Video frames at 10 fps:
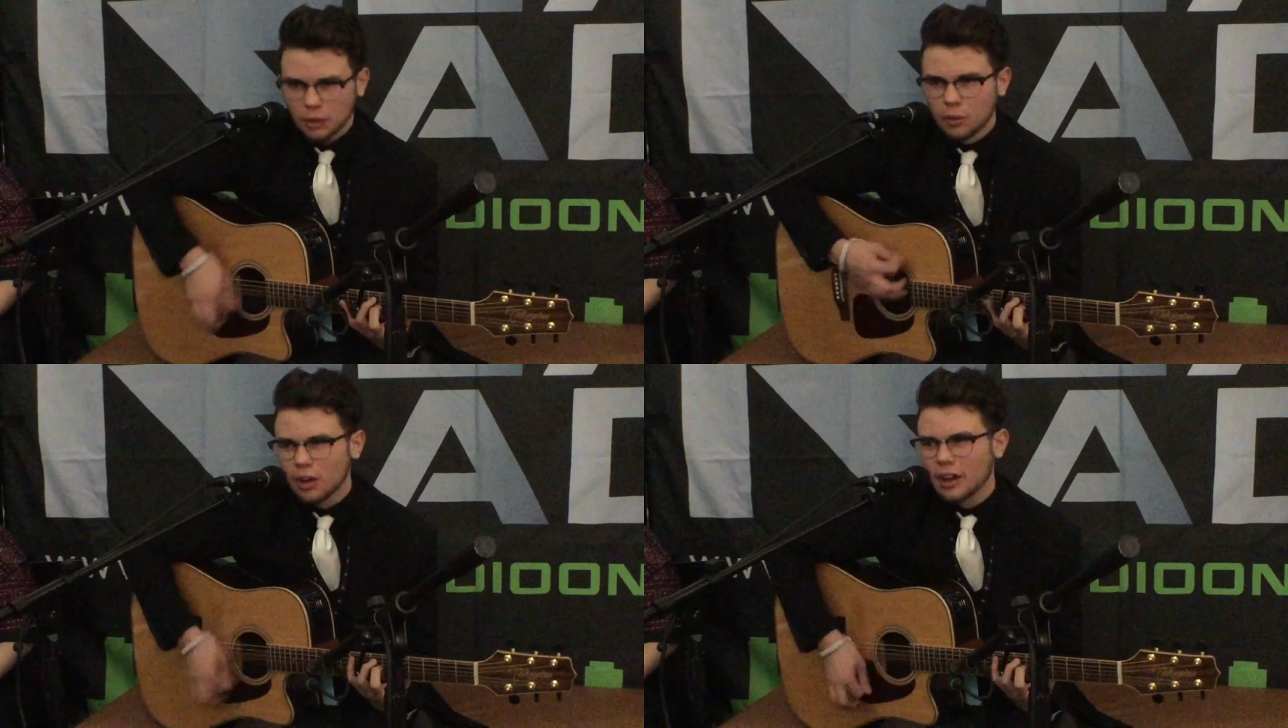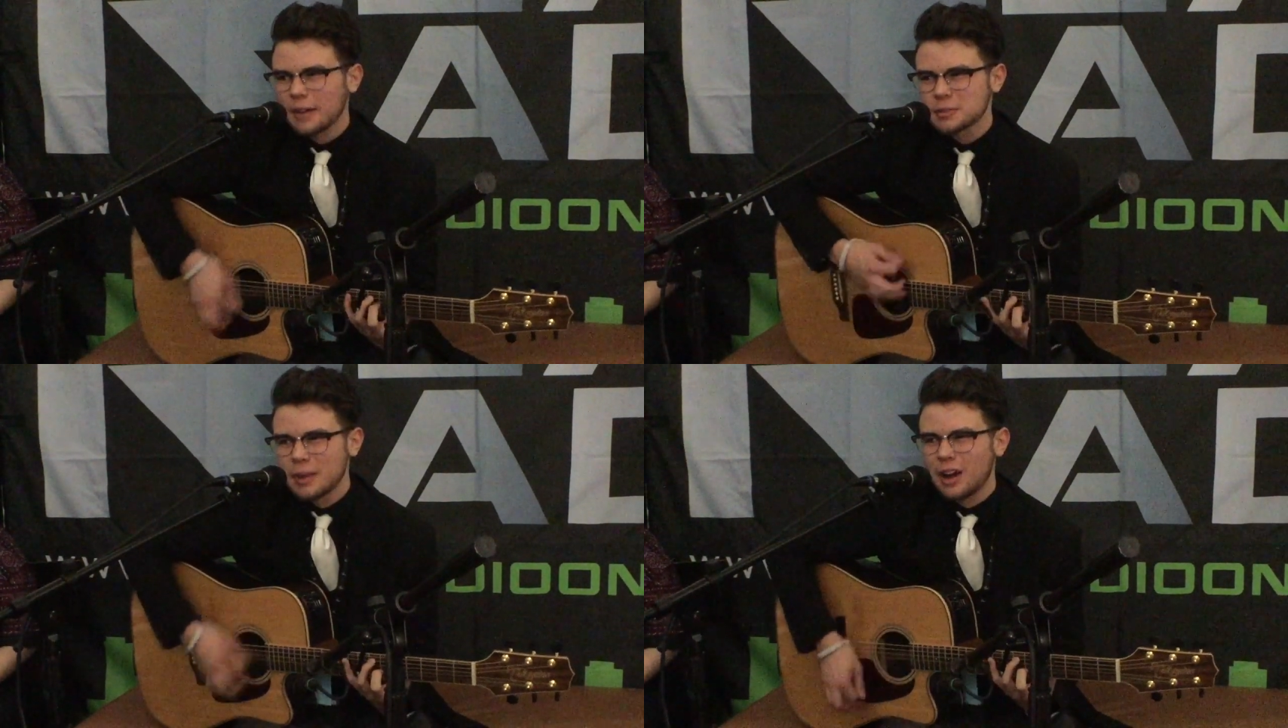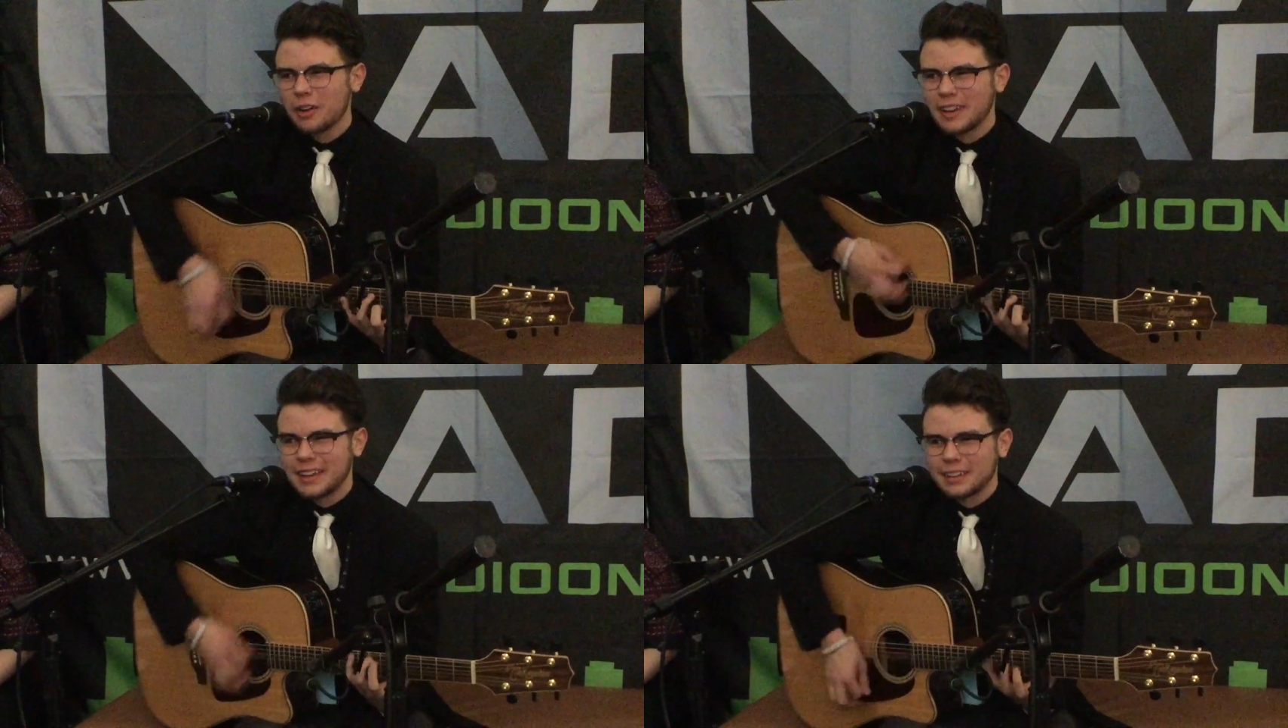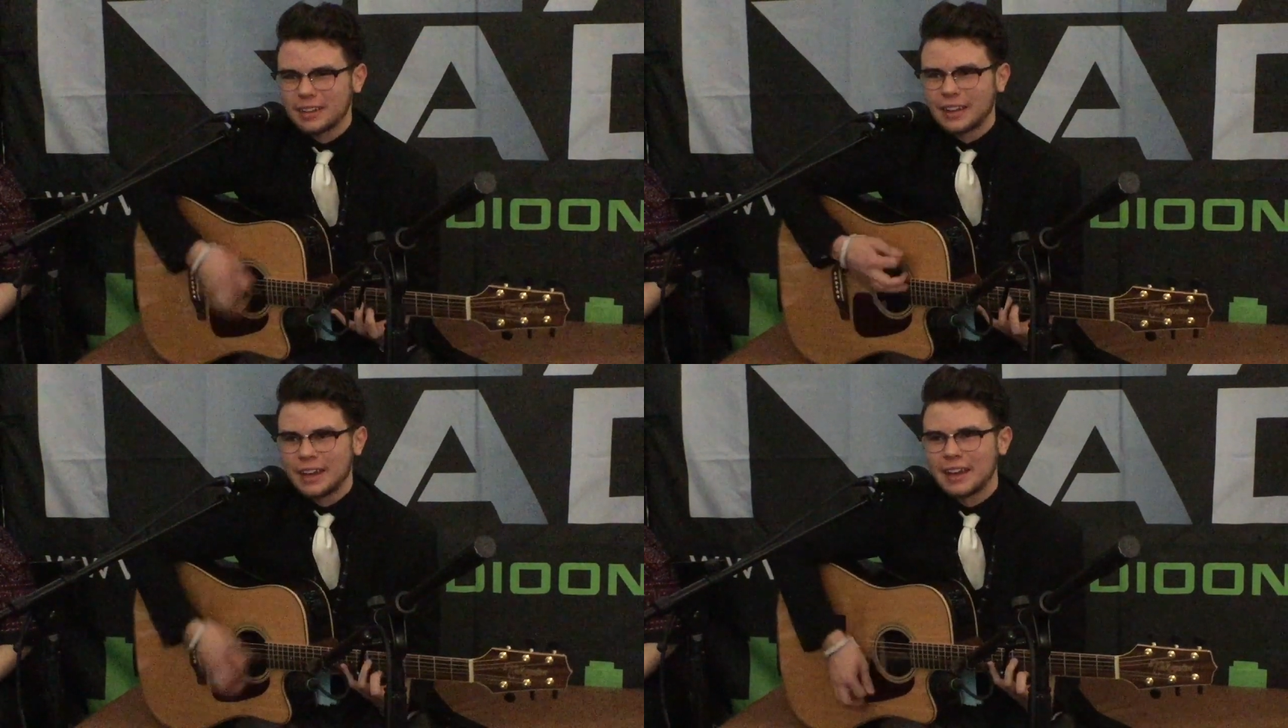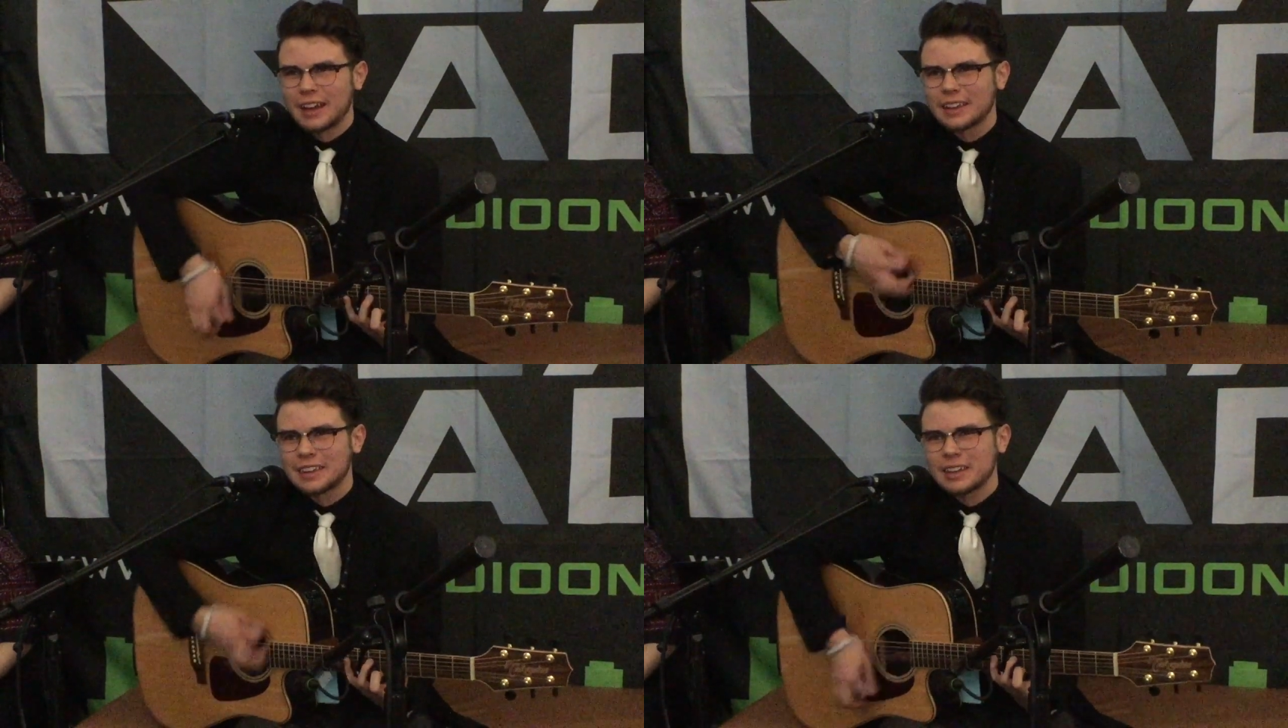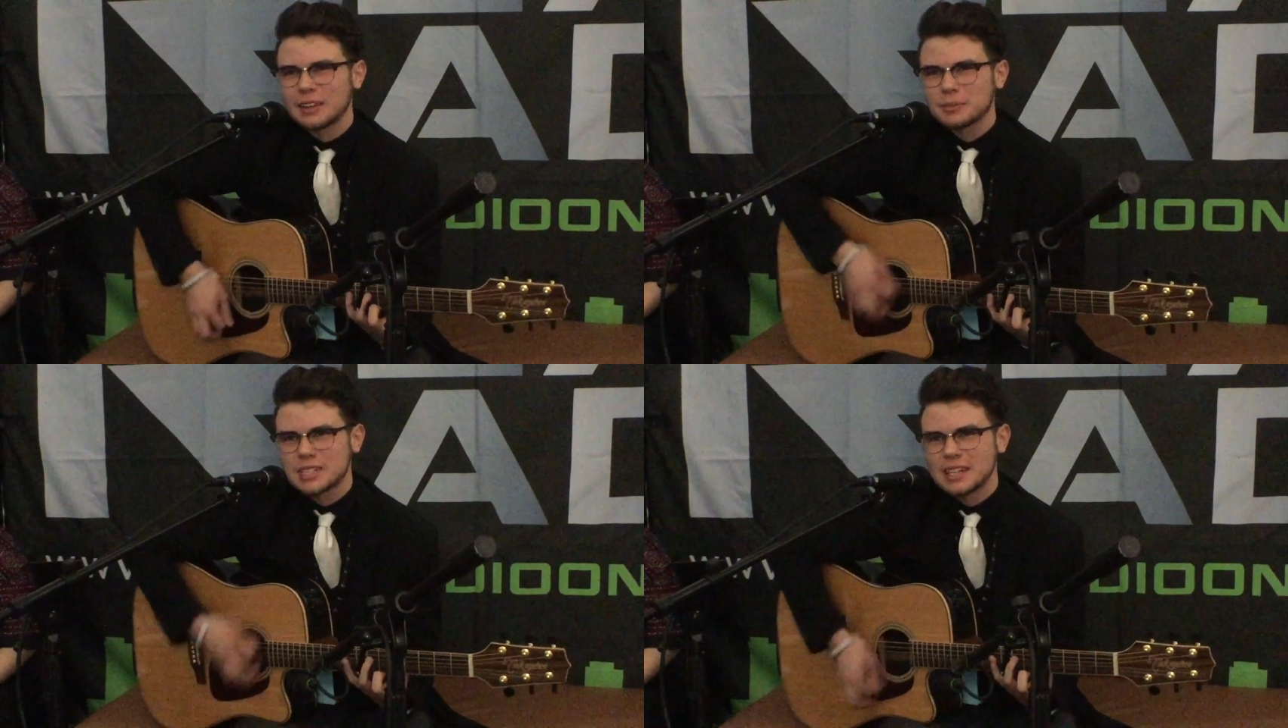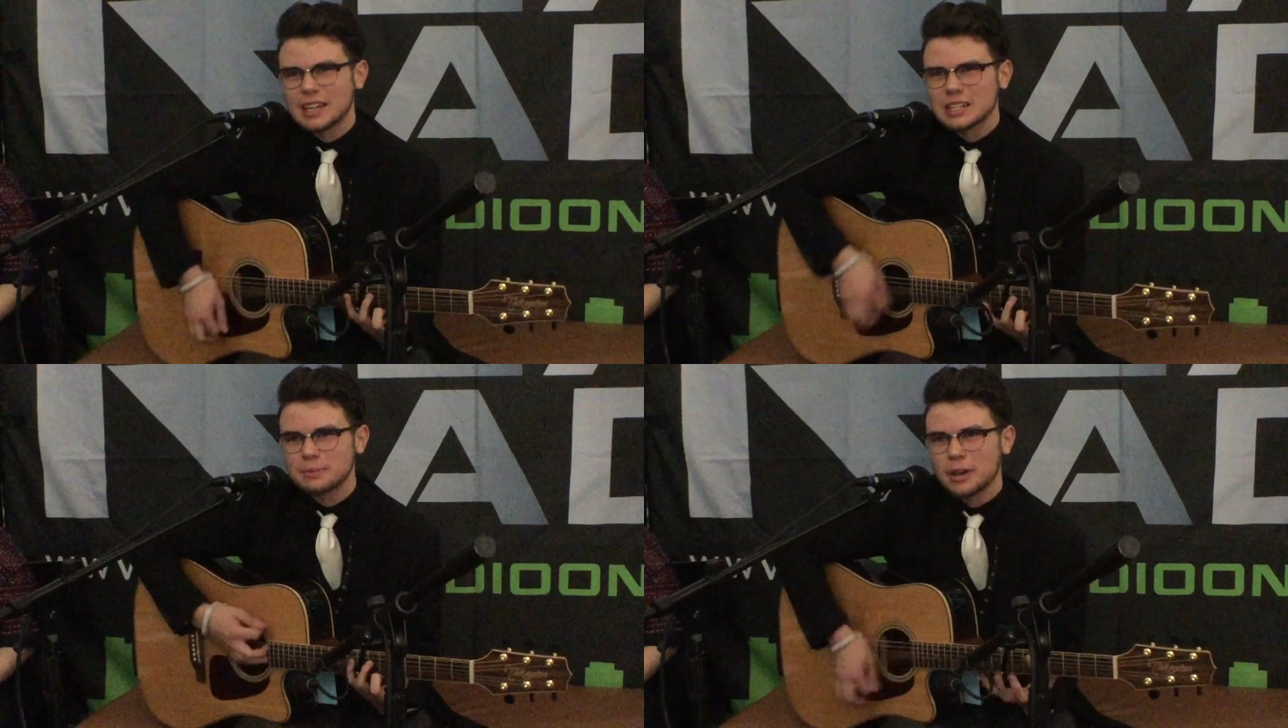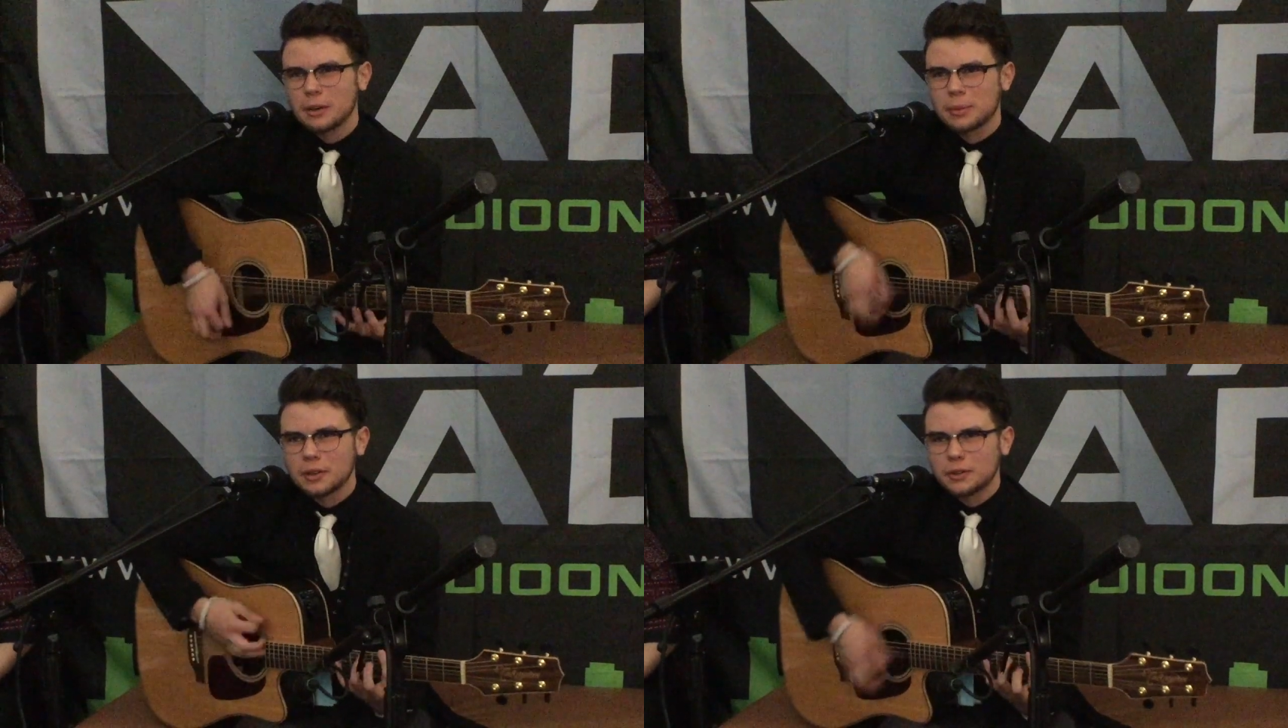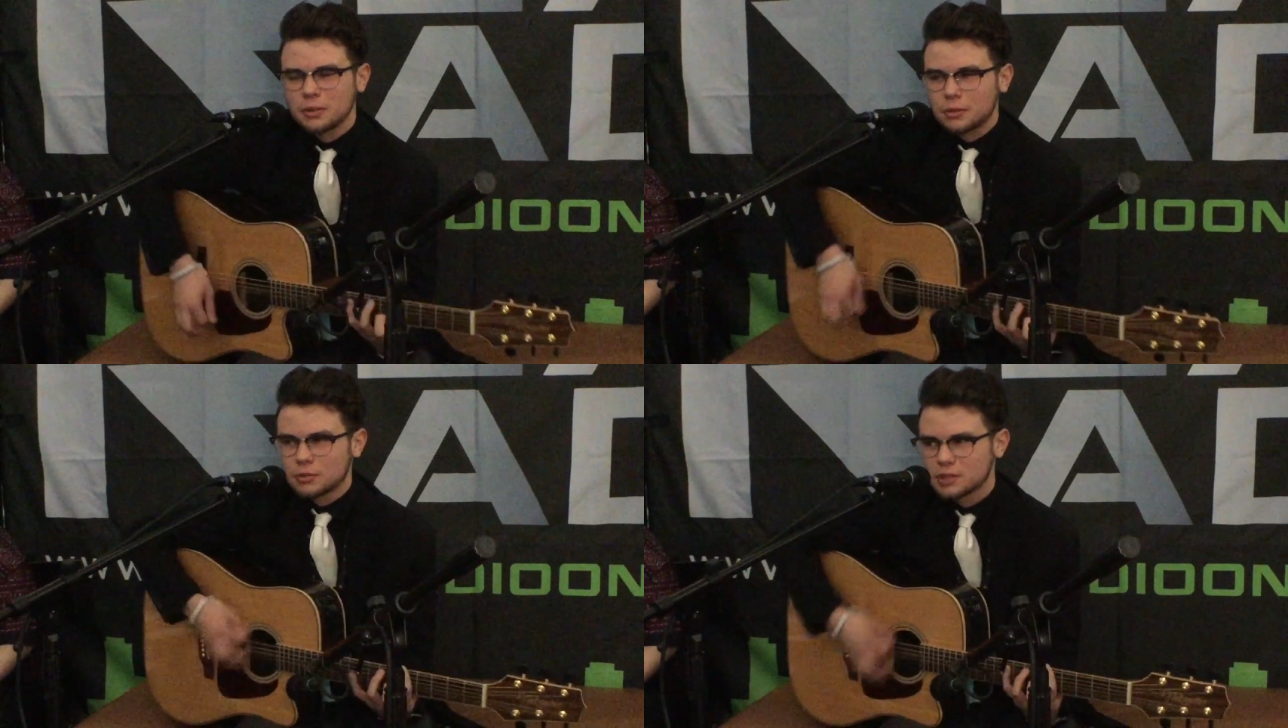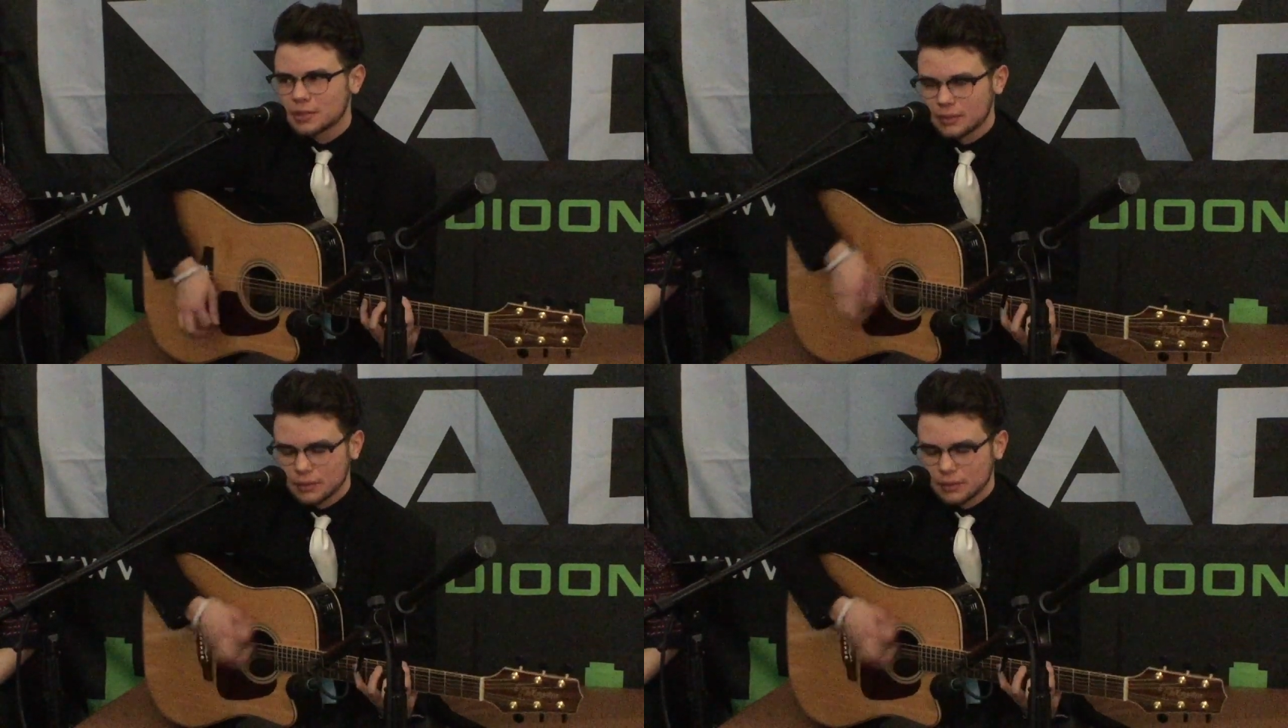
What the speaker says: Woke up this morning and had them Statesboro blues.